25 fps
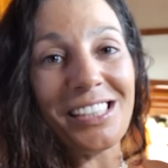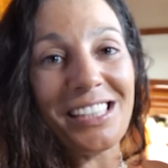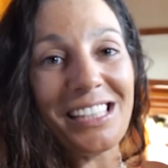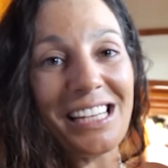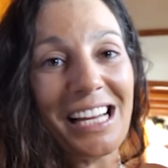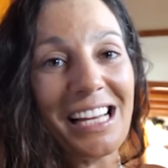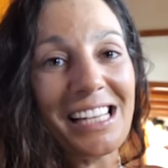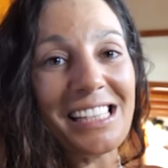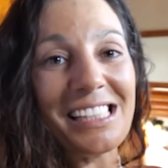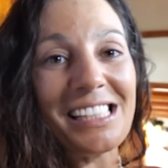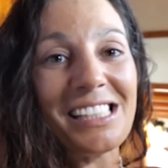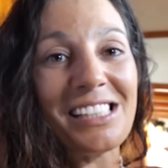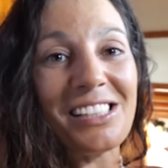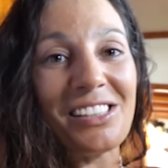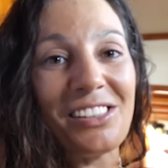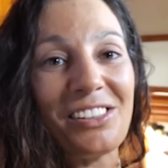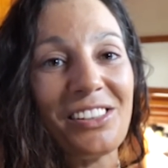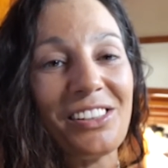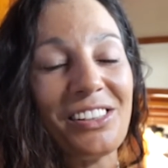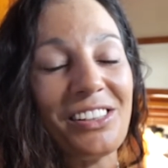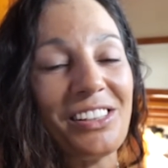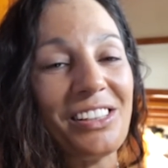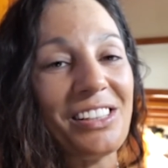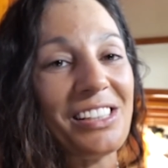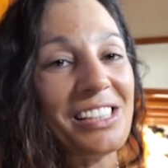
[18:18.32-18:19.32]
starts
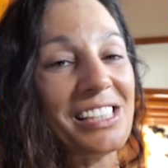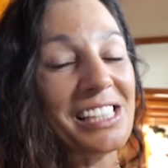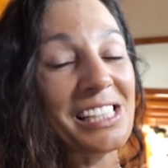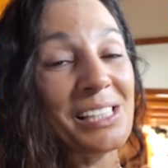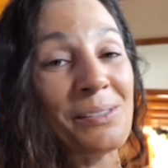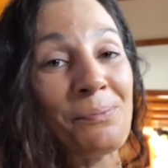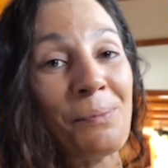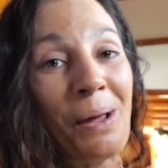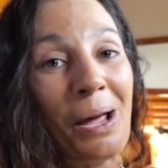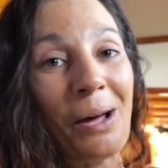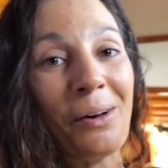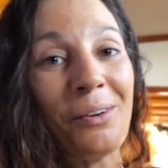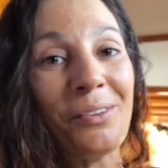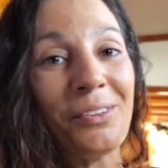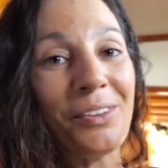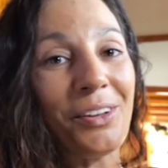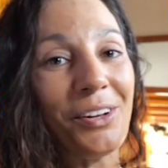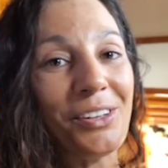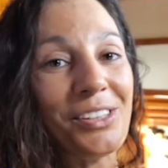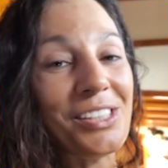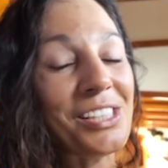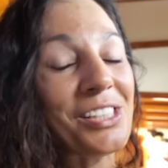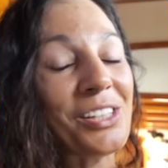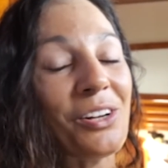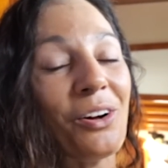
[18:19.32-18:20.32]
to smell
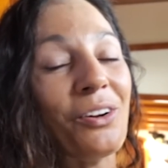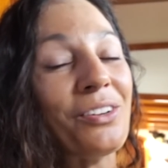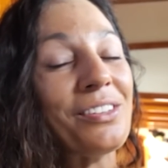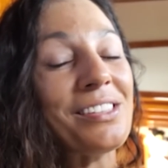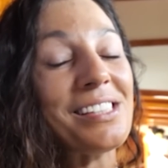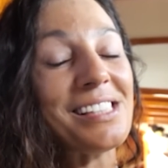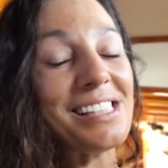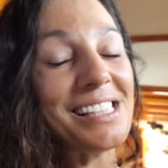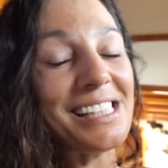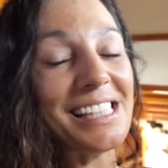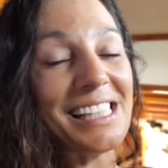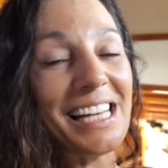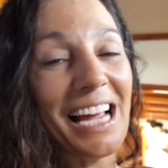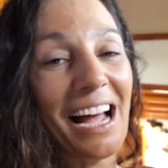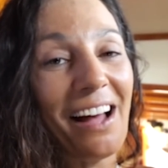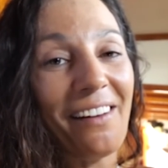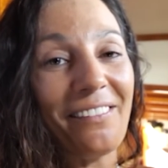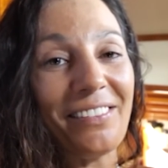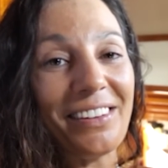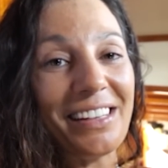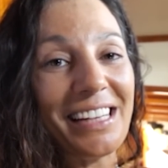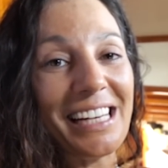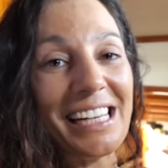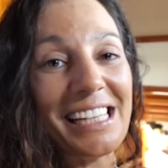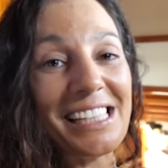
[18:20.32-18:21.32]
those scones in the
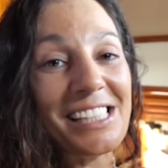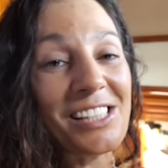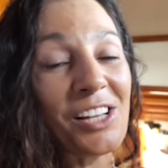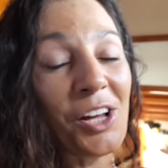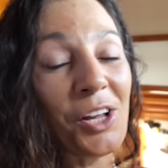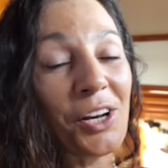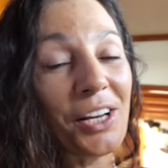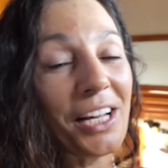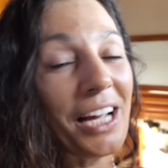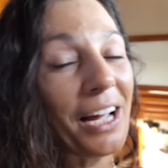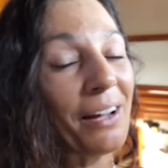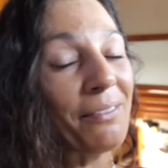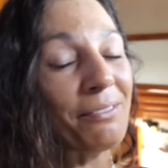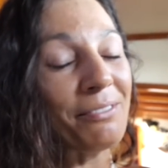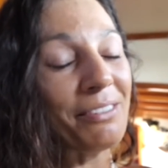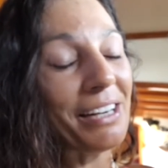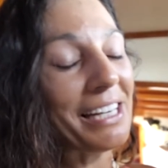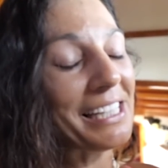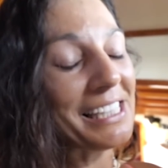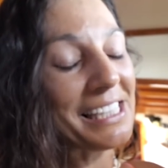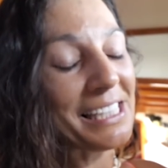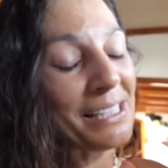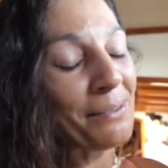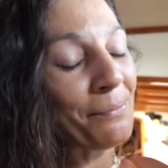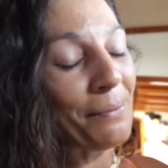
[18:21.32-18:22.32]
oven, he's gonna come
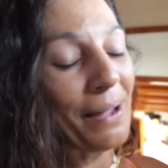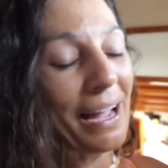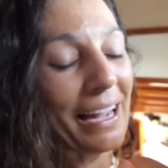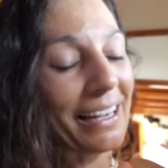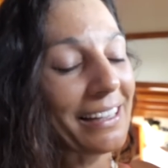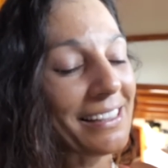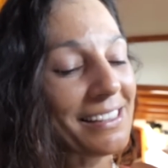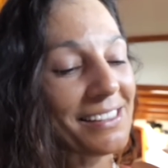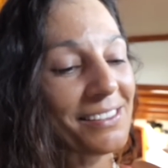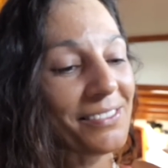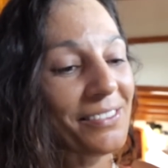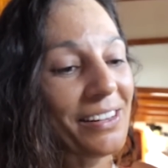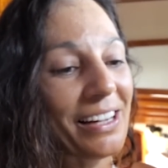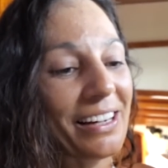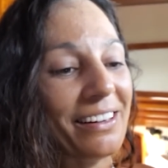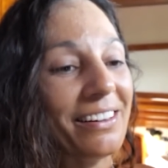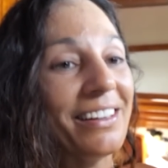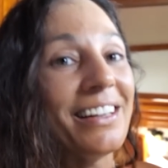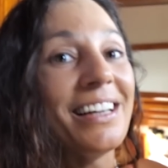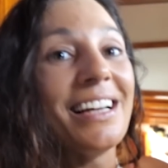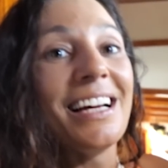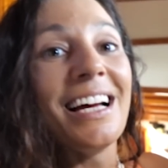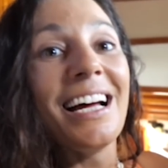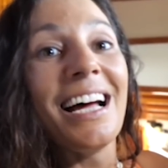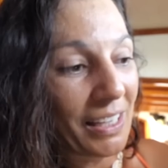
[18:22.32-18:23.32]
racing back as well.
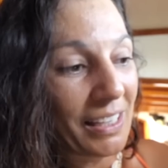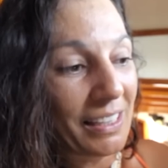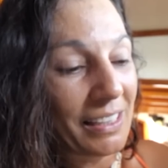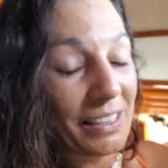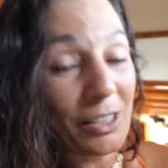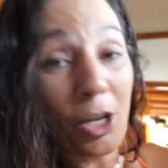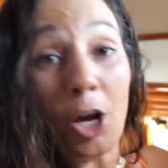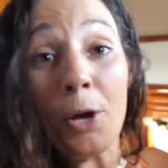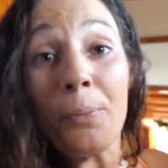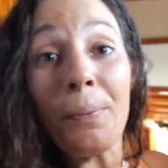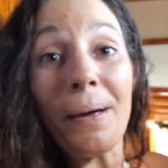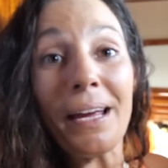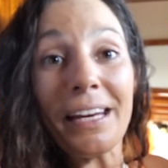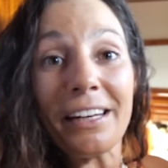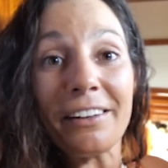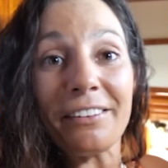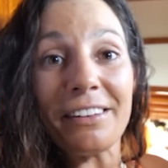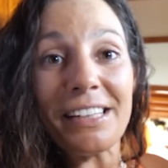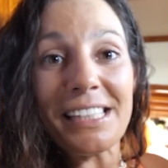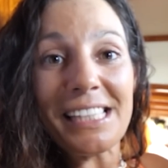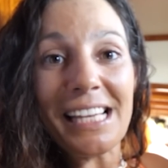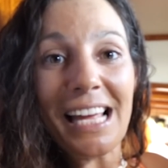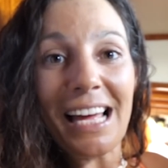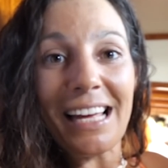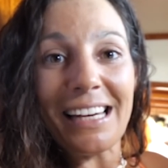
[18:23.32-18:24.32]
No
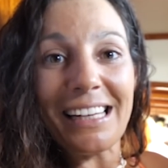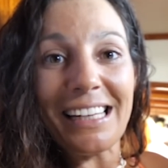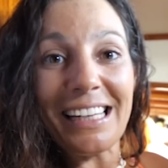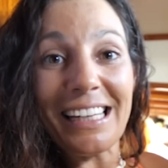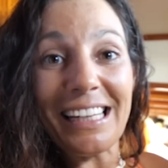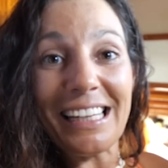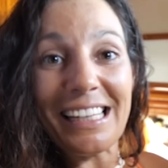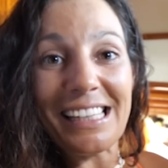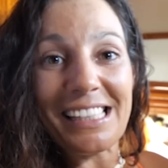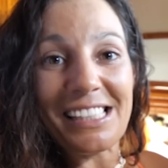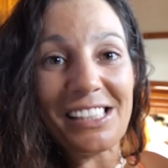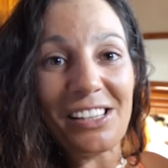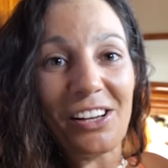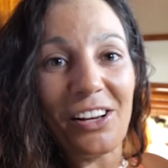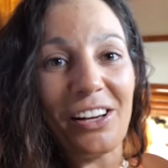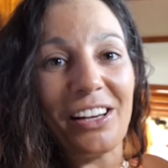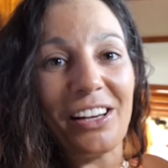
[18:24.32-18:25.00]
bakeries out here, so